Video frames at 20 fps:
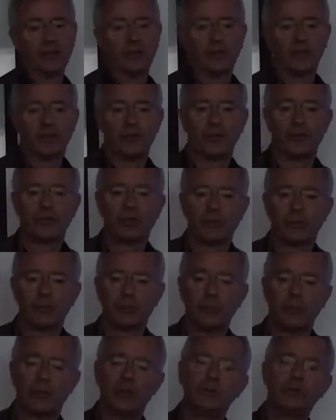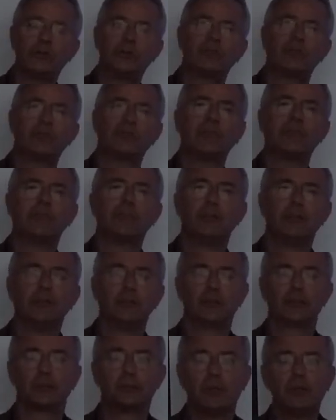is that it's supposed to give, you're
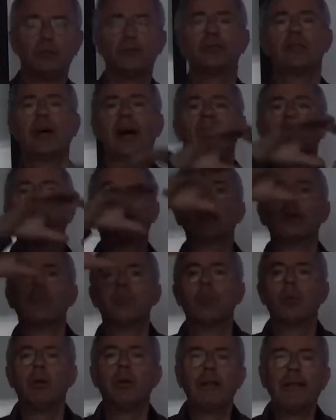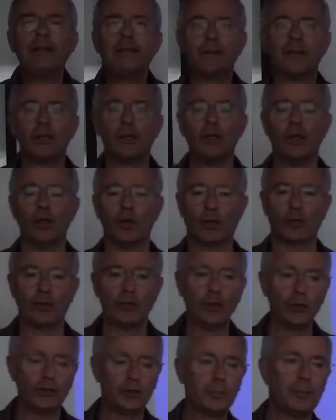supposed to have a complete look. You're
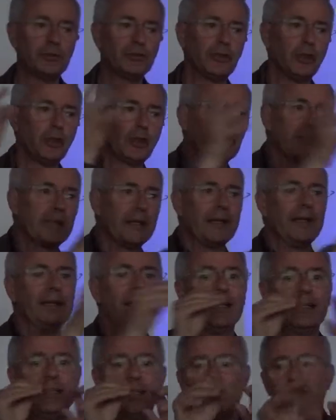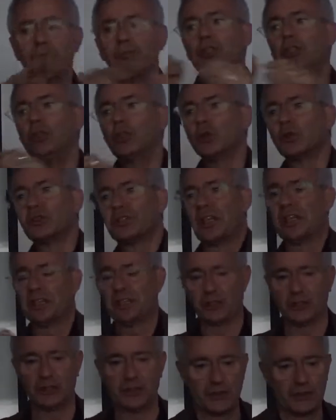not supposed to look at it in individual
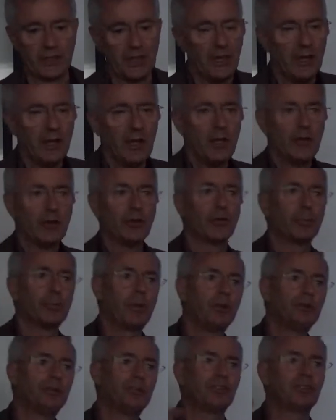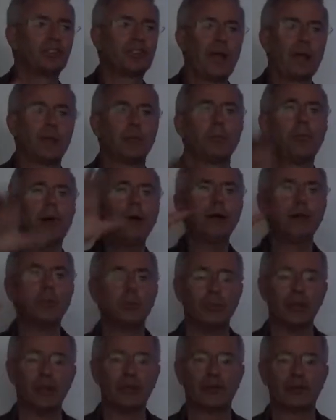sections. You're supposed to stand back a
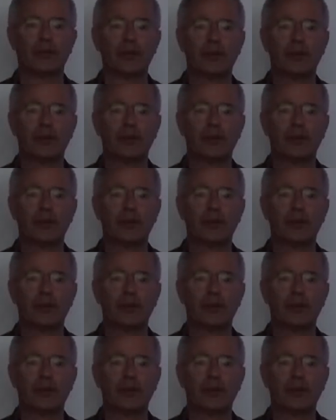bit